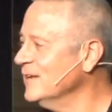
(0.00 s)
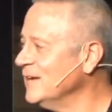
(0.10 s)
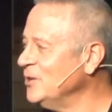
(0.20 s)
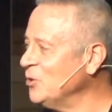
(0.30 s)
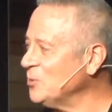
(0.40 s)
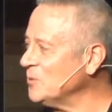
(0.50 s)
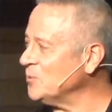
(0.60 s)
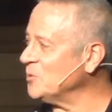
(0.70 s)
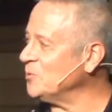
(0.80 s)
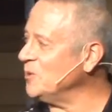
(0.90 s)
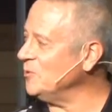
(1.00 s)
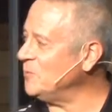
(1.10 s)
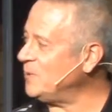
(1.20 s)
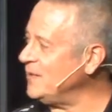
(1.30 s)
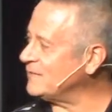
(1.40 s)
And normally, when we
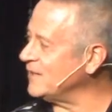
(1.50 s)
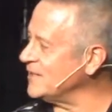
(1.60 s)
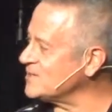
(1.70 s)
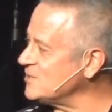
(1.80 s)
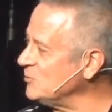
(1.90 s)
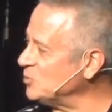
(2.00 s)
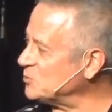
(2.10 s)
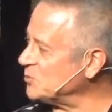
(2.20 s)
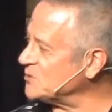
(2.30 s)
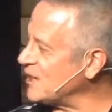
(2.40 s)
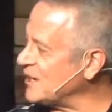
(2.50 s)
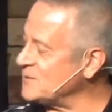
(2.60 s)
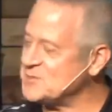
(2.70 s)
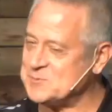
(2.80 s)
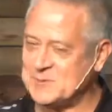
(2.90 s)
repeat things in multiple
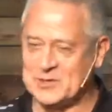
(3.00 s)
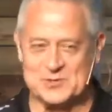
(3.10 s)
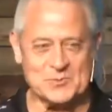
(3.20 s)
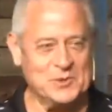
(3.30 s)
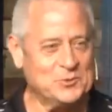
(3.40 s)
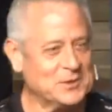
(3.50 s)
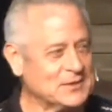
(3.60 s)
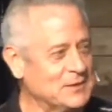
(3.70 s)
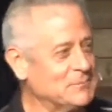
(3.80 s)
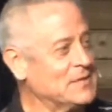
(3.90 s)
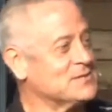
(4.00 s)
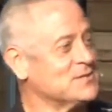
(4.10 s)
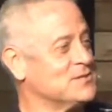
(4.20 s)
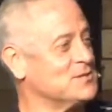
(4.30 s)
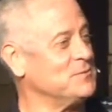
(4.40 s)
times, it's because we want that
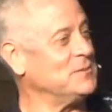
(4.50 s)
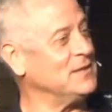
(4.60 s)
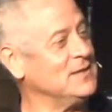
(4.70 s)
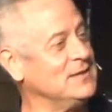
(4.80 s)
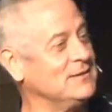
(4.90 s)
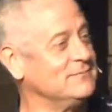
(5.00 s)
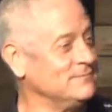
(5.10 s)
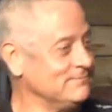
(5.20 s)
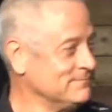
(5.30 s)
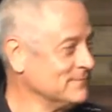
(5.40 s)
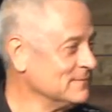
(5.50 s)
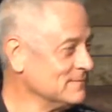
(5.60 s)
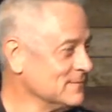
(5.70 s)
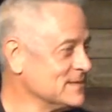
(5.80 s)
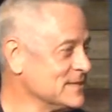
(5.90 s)
message to be
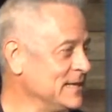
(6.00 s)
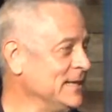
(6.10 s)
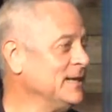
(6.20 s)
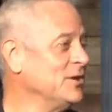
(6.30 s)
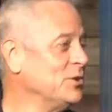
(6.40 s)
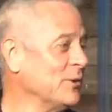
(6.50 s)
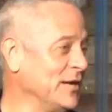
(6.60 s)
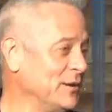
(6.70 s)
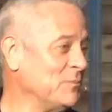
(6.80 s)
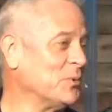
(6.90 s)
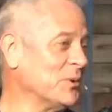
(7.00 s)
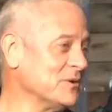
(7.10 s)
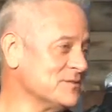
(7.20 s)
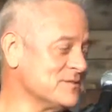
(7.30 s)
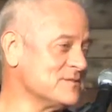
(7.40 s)
seen in a great
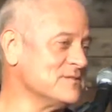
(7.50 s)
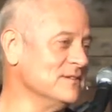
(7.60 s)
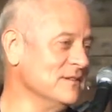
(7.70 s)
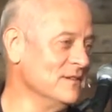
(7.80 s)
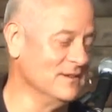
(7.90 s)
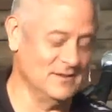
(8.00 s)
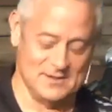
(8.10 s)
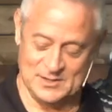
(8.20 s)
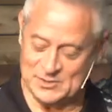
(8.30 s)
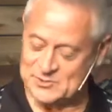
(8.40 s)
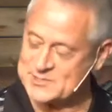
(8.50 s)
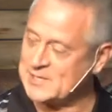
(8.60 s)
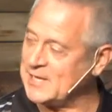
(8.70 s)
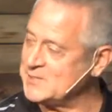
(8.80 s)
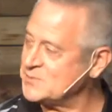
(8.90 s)
importance. You know, those
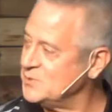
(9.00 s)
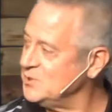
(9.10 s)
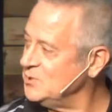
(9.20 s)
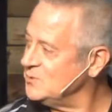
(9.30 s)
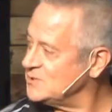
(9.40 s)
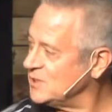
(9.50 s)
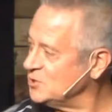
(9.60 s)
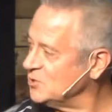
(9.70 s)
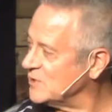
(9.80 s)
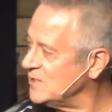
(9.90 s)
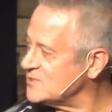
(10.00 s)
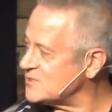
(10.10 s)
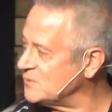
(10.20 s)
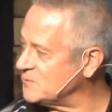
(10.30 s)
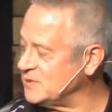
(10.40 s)
times when you tell your kids
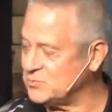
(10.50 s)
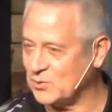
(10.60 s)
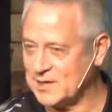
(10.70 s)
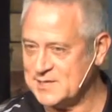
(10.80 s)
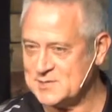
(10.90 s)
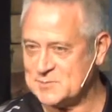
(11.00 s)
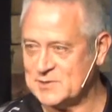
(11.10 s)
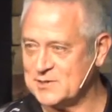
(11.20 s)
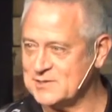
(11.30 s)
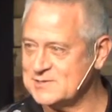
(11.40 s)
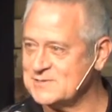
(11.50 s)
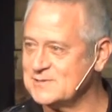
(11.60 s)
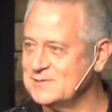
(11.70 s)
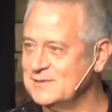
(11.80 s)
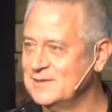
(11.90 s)
something twice because
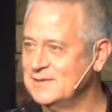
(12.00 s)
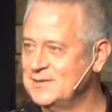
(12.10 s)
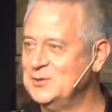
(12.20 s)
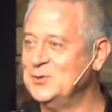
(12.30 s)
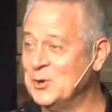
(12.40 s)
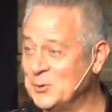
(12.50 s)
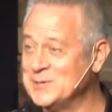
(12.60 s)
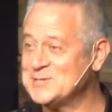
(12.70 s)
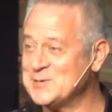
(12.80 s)
you know it's